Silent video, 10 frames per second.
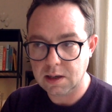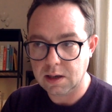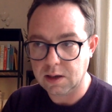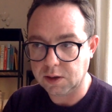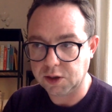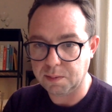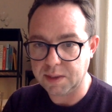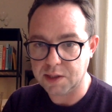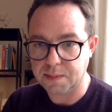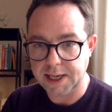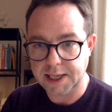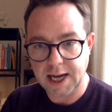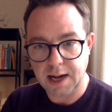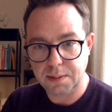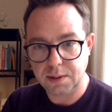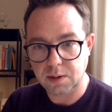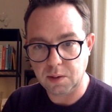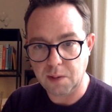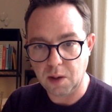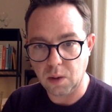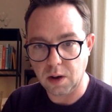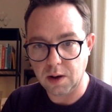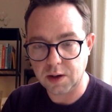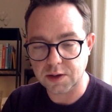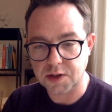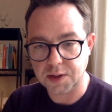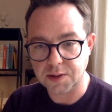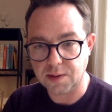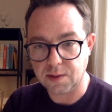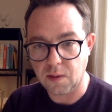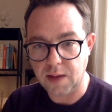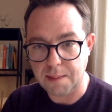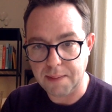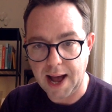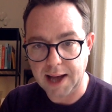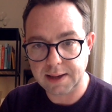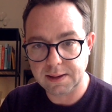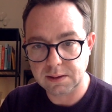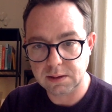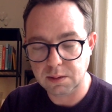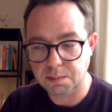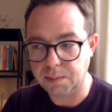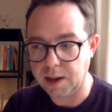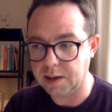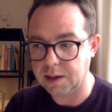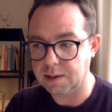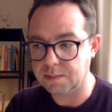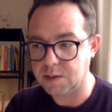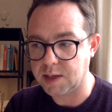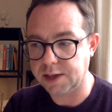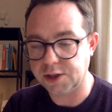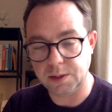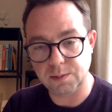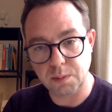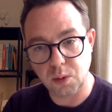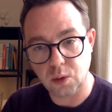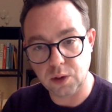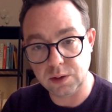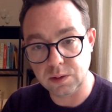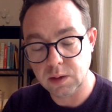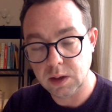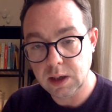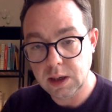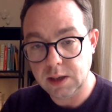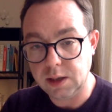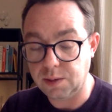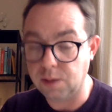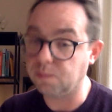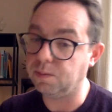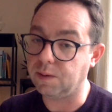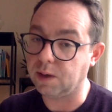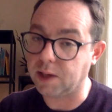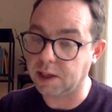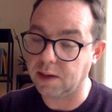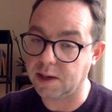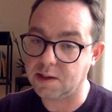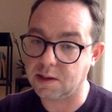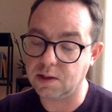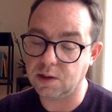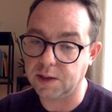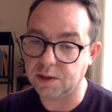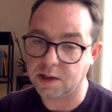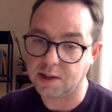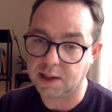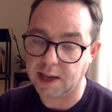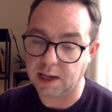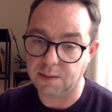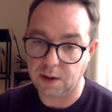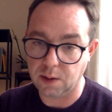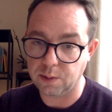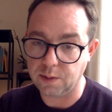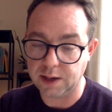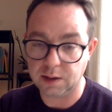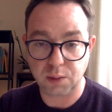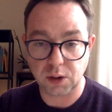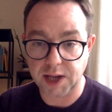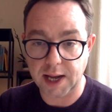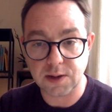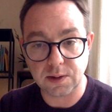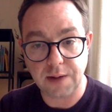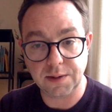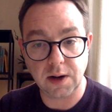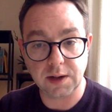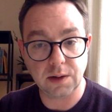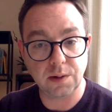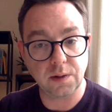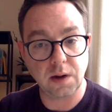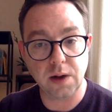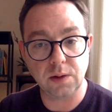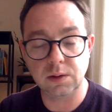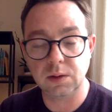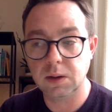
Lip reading: I should be speeding up on my work as soon as I've got that back. But stay tuned for more, and if you're looking at this and you're interested in getting involved with any of the projects, or you have an idea of your own,